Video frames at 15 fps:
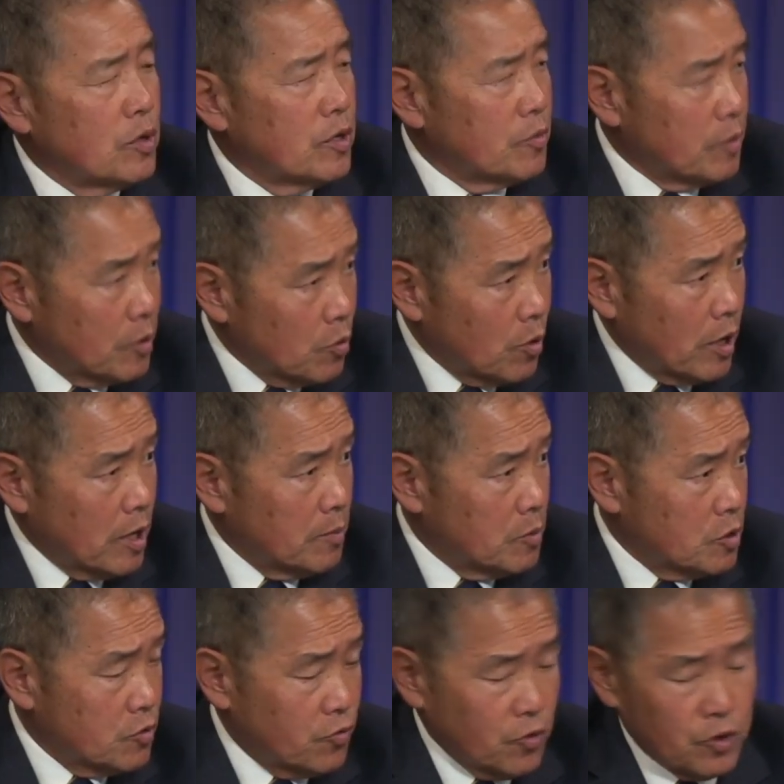of the
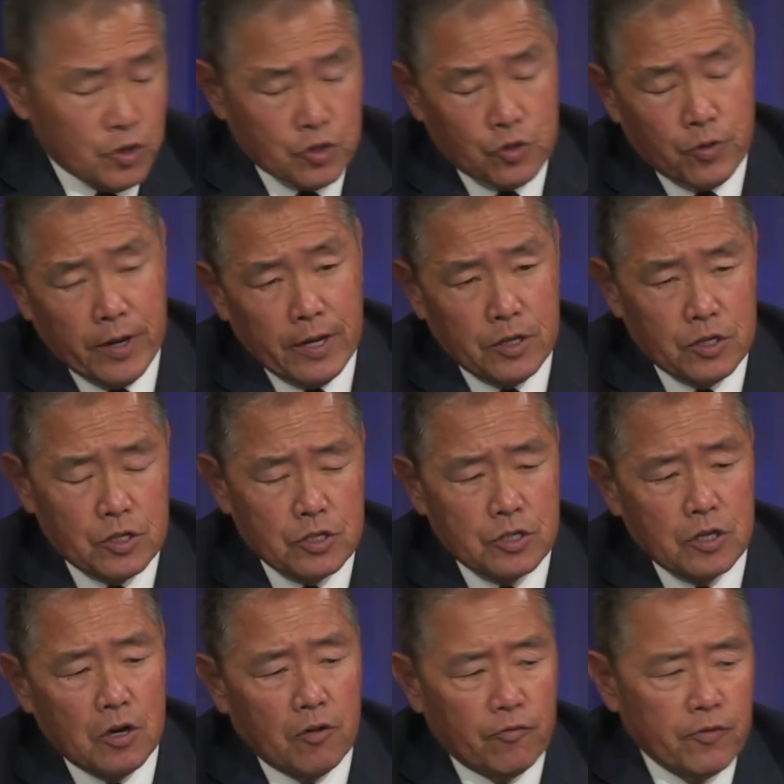requirements for this grant
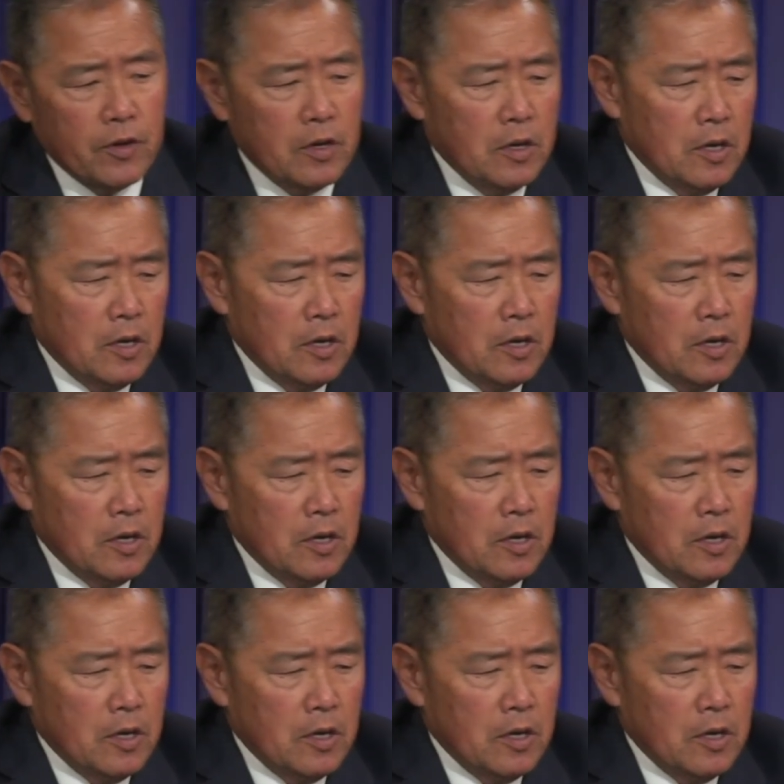itself. Yes.